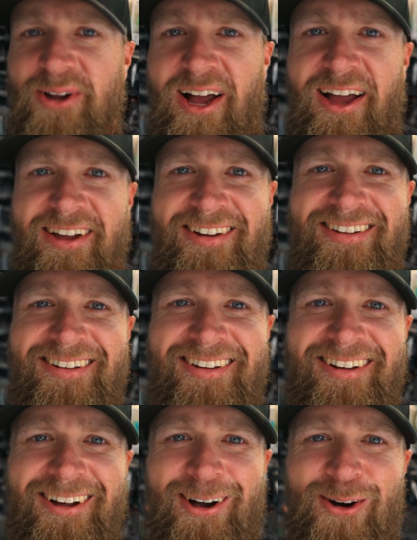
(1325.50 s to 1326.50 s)
guy
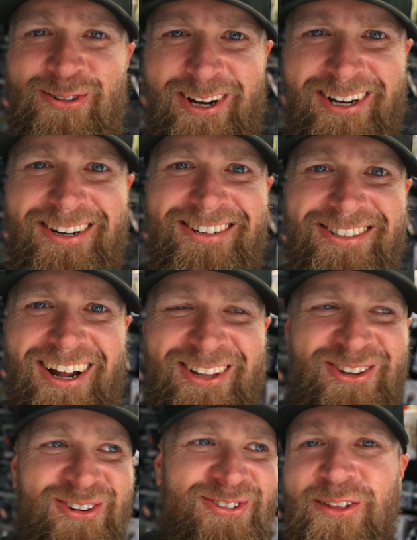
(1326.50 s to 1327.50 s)
over here trying
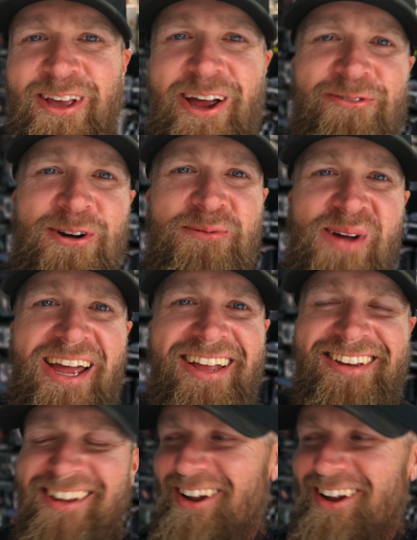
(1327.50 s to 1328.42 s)
to do it for the everyman, you